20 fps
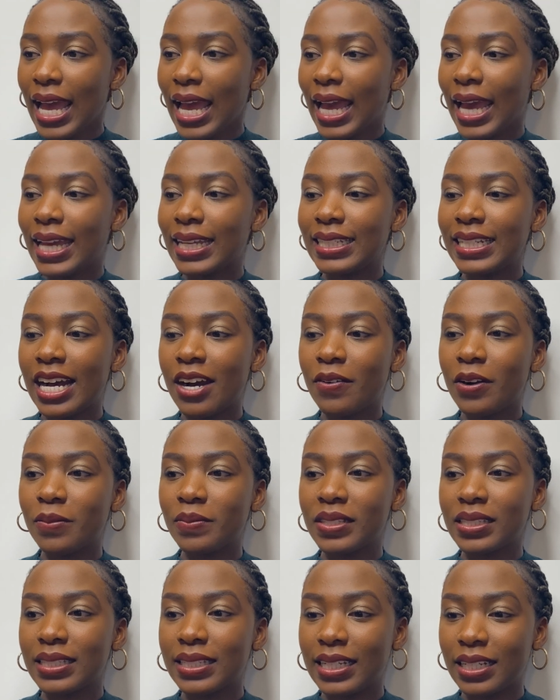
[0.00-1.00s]
and now I'm
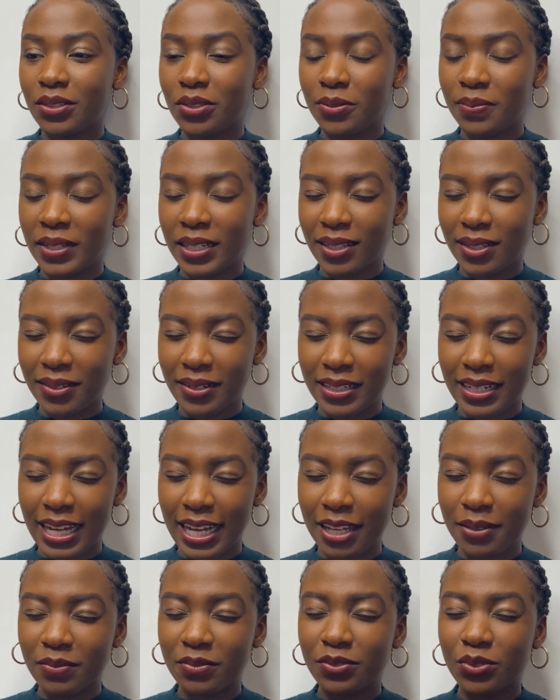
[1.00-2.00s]
scared. Oh my god,
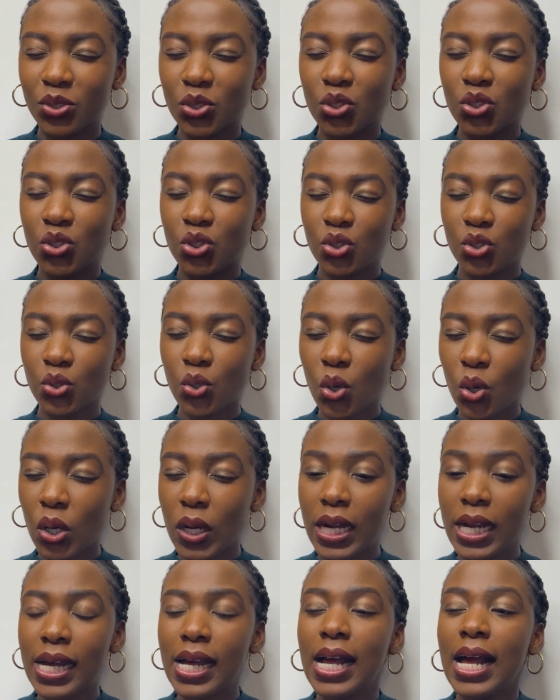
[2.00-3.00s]
I am for
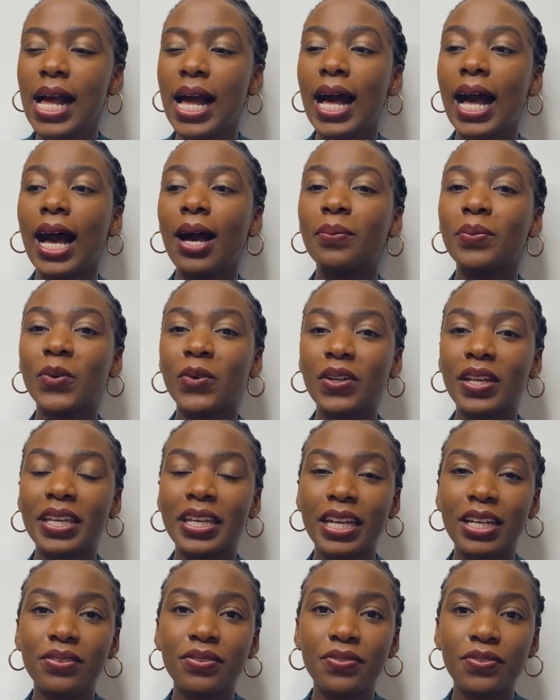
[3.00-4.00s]
sure I'm gonna
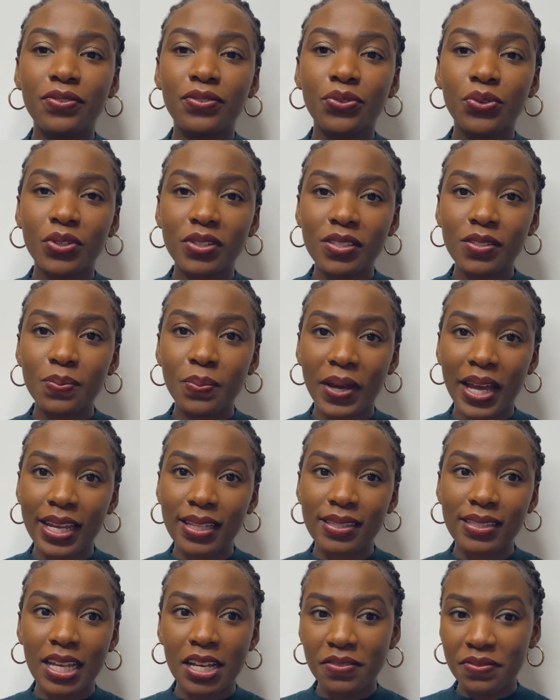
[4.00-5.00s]
get
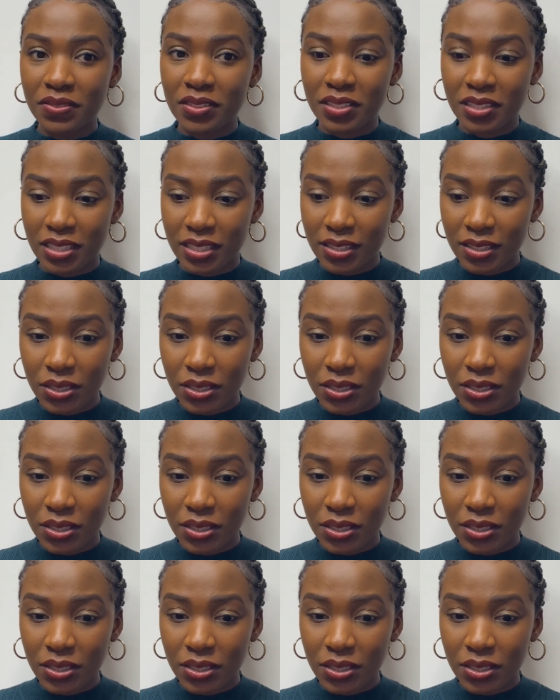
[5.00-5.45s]
frostbites after this,